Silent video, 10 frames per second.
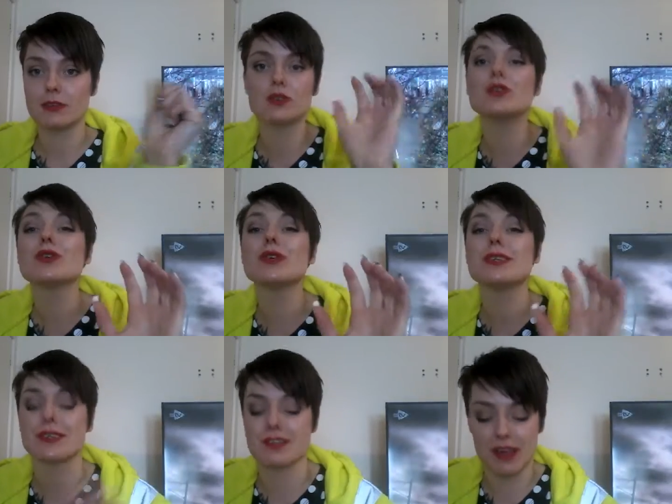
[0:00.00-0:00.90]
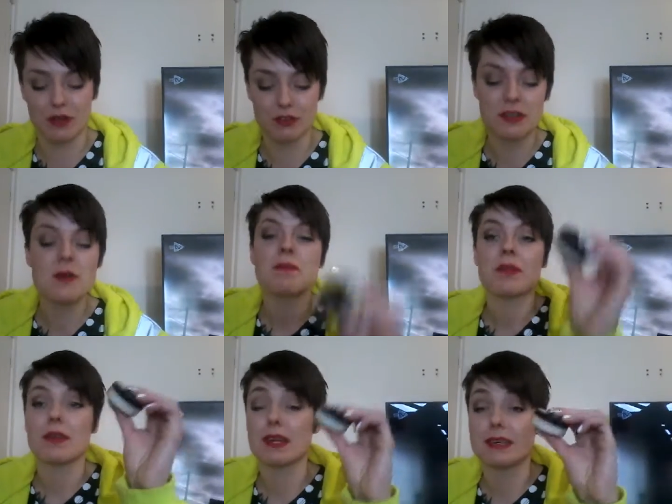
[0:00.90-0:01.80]
Don't do it to yourself.
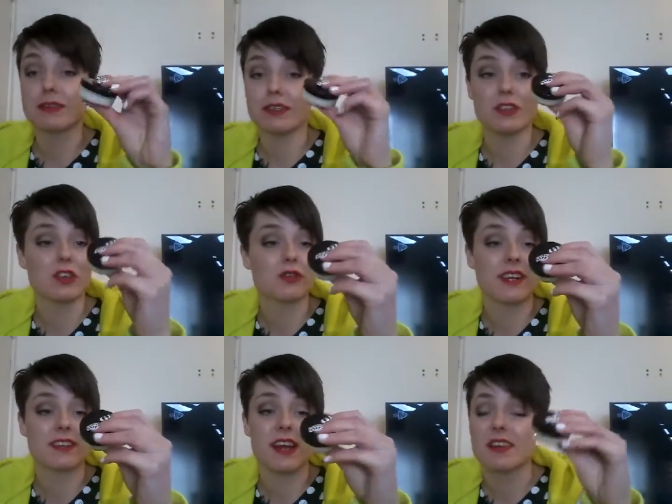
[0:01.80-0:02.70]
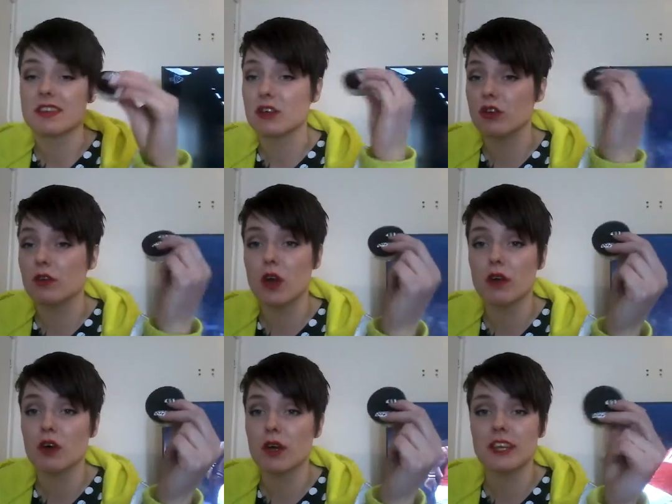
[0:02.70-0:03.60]
This is just fantastic. So if you
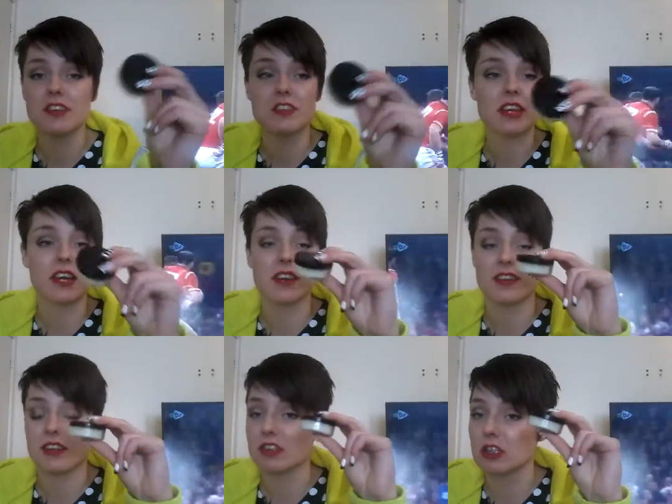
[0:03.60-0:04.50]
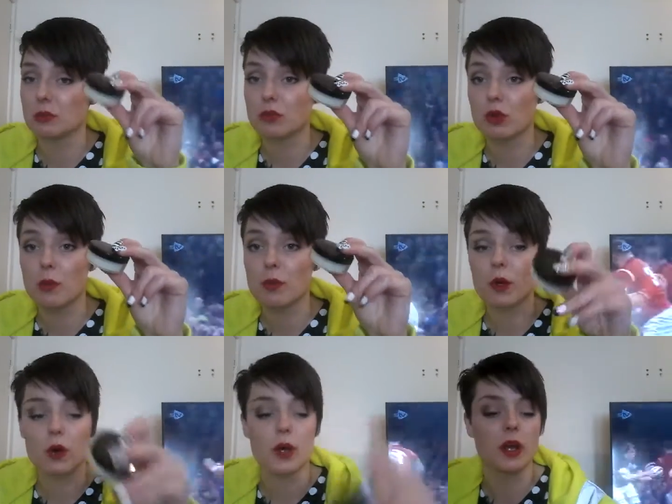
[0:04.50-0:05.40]
have oily skin, this will absorb the
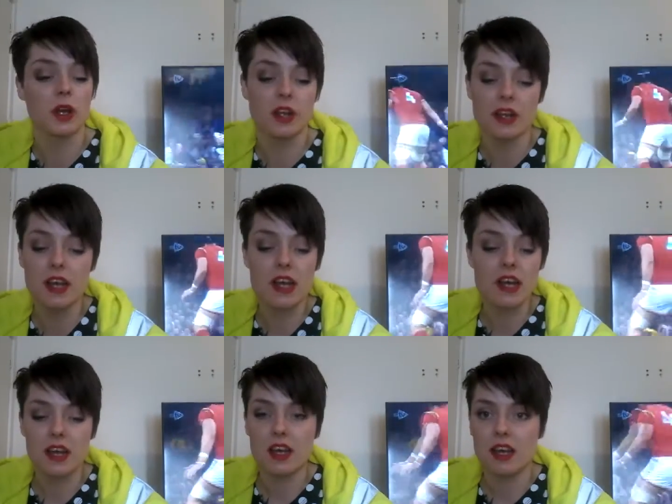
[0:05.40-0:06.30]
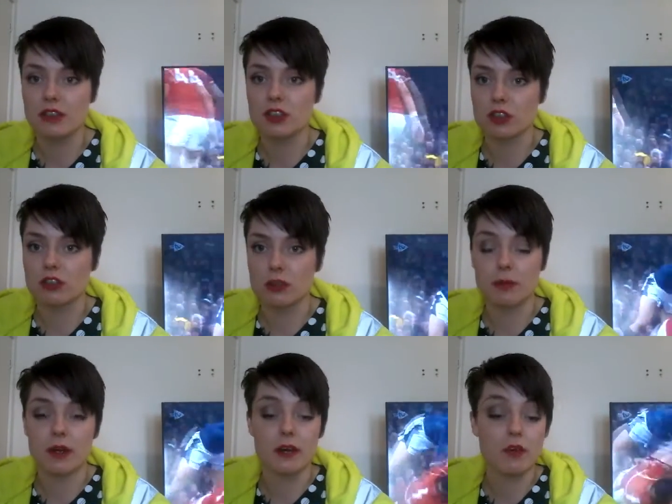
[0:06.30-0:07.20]
oil. It's just
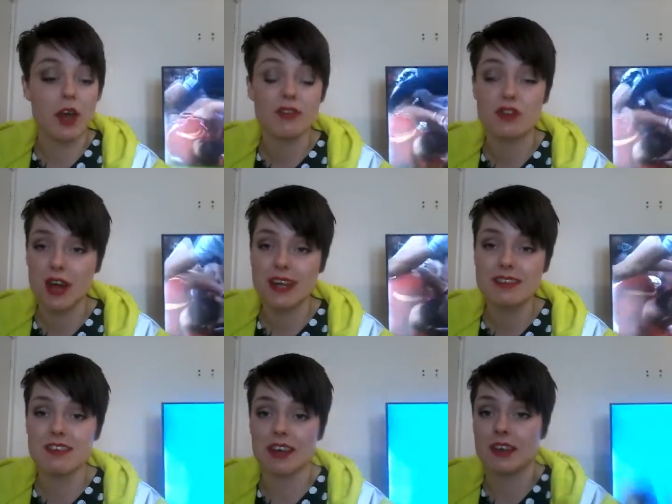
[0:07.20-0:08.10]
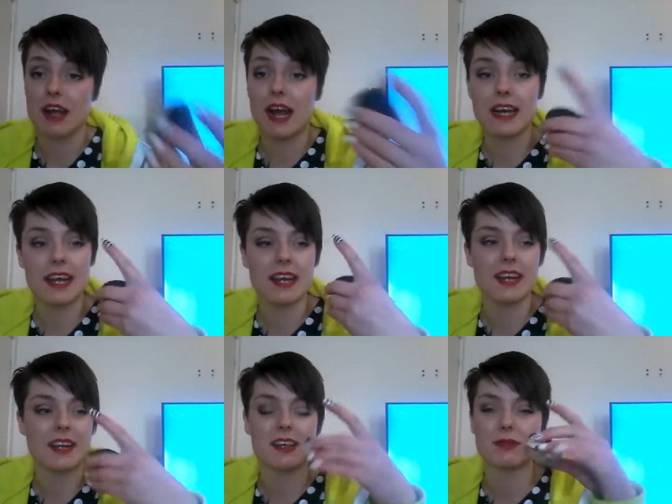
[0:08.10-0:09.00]
super. If you have dry skin, I
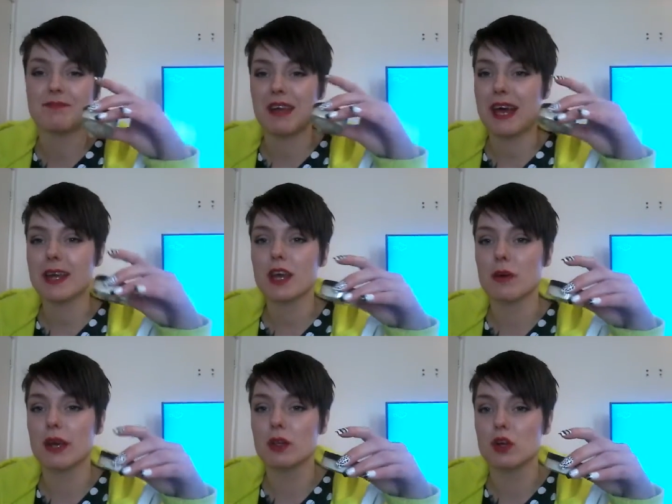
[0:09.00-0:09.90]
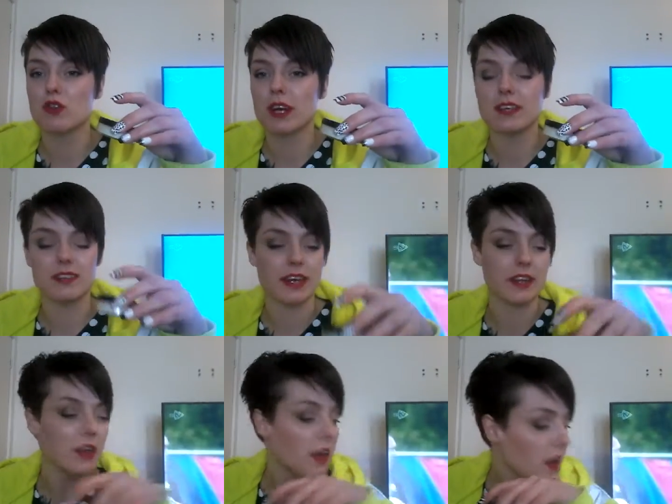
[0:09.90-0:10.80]
get quite a lot of dry skin.